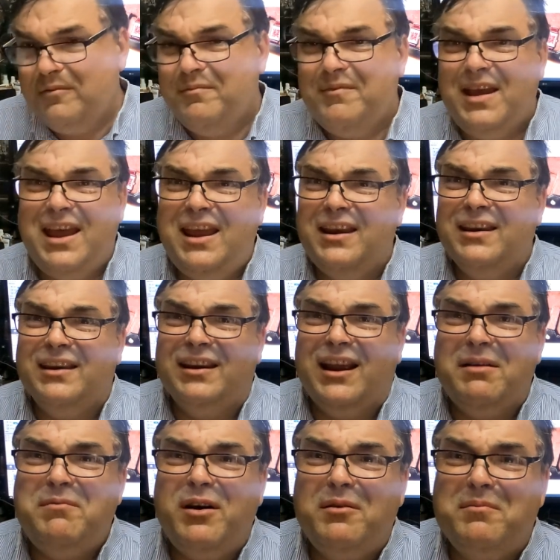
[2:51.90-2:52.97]
Man,
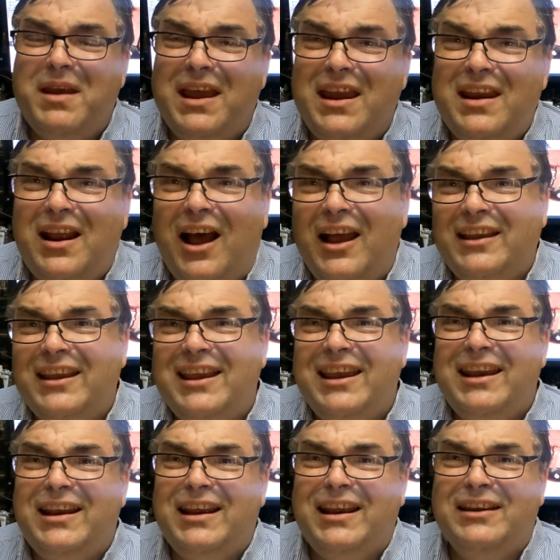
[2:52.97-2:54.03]
come on, man. I can
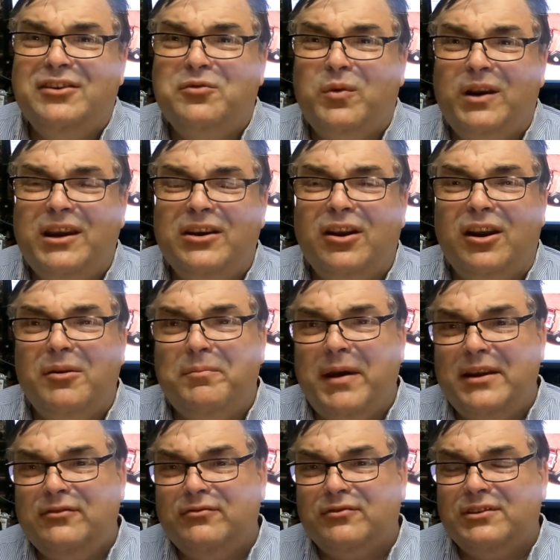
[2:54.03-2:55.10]
get a $20
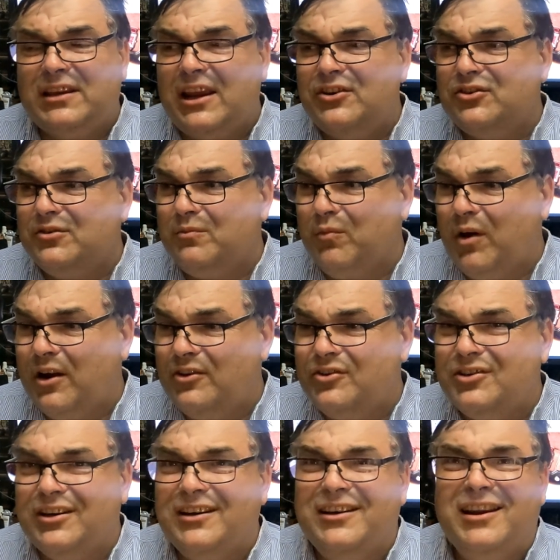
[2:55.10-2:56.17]
petrol station
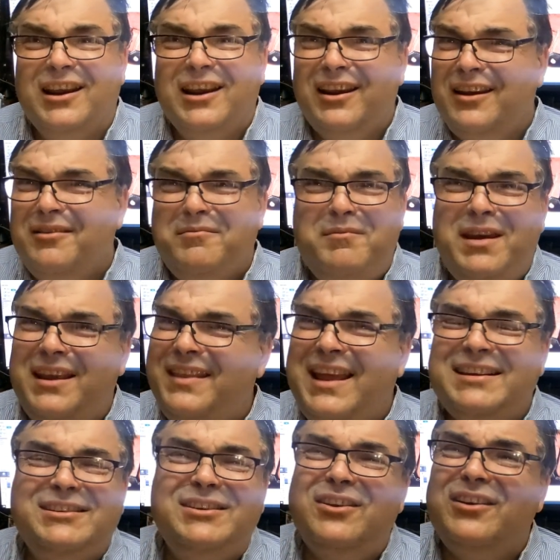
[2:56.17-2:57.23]
watch, and man,
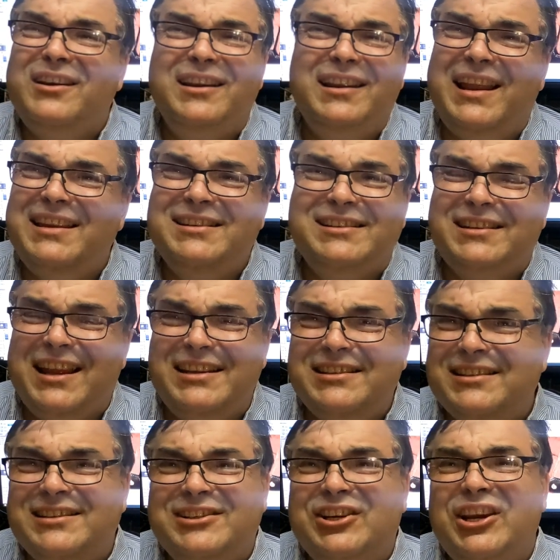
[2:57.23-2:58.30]
that's
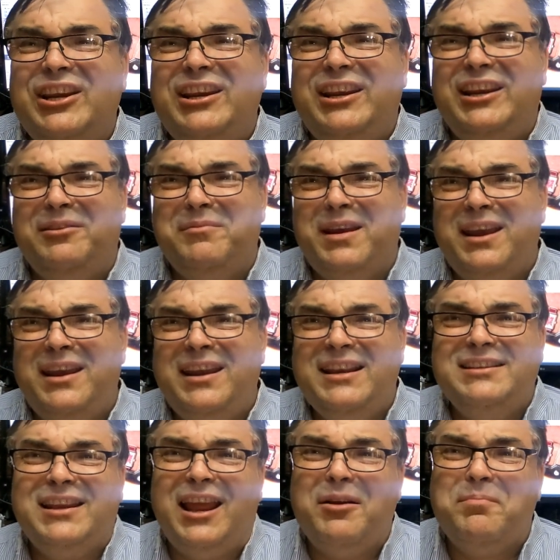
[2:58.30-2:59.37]
cheating, man.
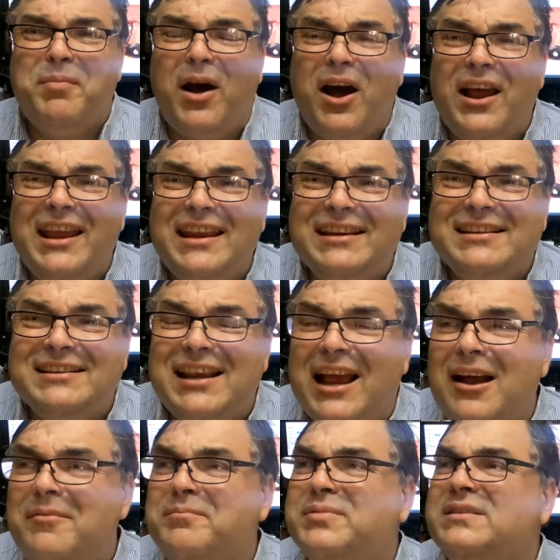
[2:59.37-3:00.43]
That's like buying
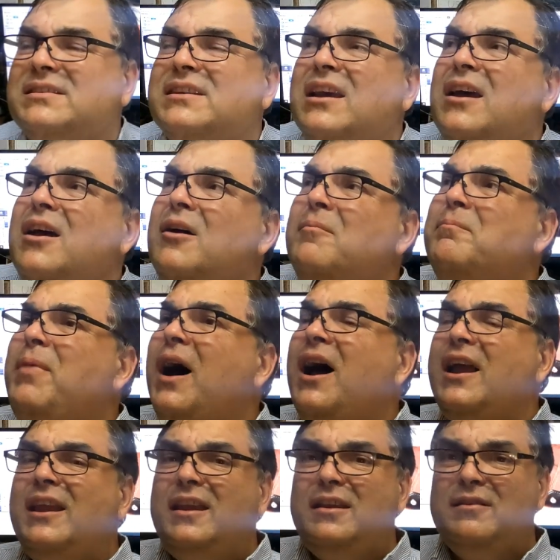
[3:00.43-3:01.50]
subs,
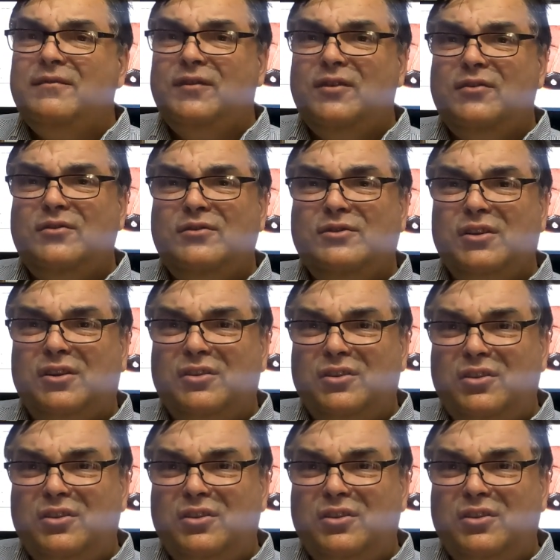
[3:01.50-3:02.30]
buying views on